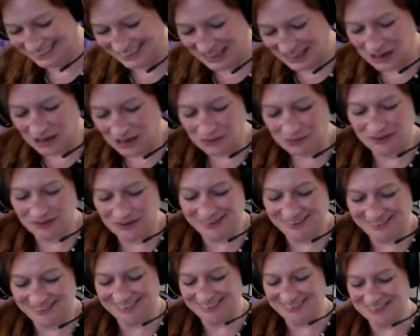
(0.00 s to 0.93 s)

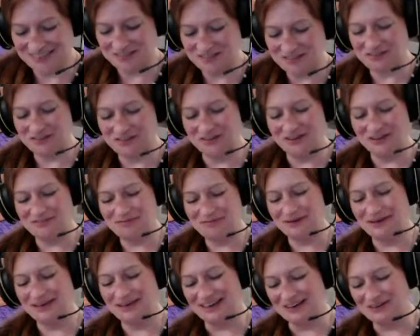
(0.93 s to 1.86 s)
Resistance should have
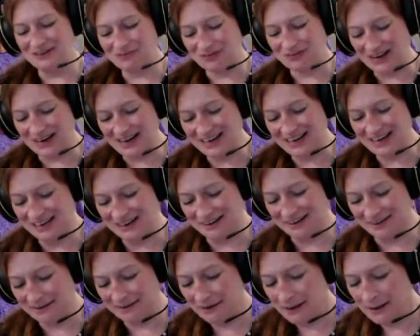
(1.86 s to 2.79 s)
begun right
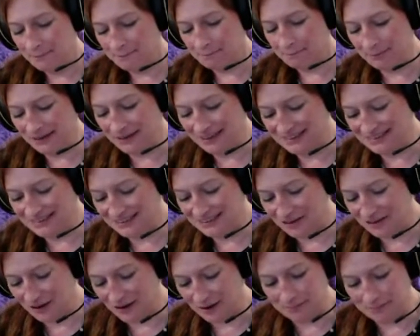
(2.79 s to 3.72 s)
here, but it did
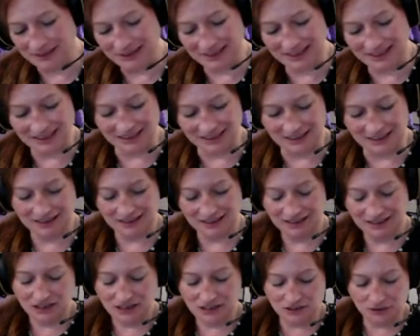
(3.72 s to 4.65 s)
not begin.
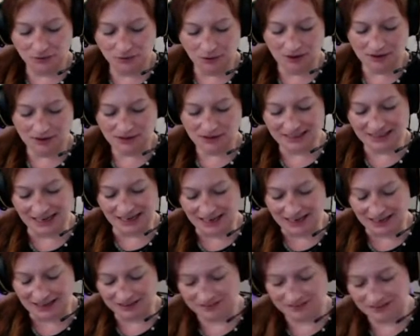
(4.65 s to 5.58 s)
You aren't
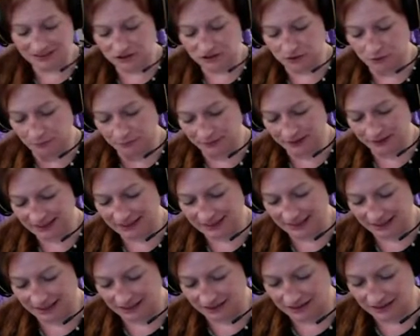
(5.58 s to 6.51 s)
gagged. You really
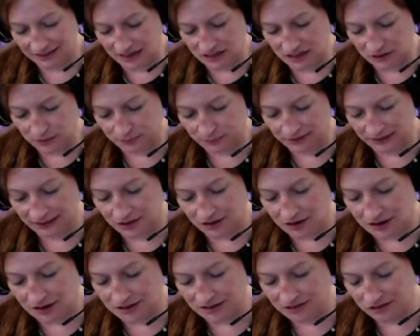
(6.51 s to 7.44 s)
can, and you really
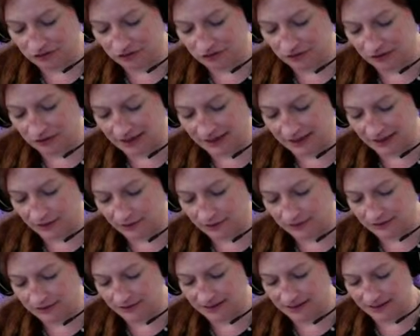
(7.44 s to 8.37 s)
ought to cry out
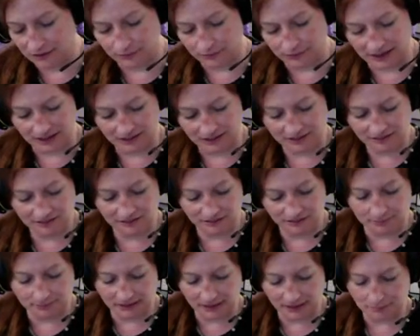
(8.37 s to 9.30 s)
that arrests are
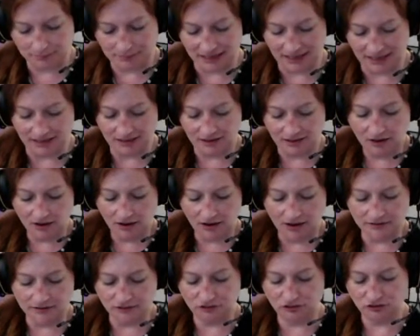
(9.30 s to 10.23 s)
being made on
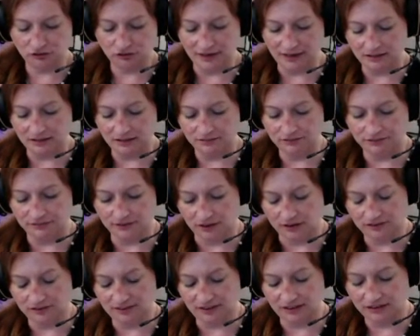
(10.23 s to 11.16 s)
the strength of
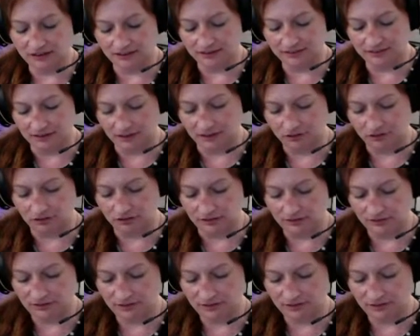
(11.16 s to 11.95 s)
false accusations.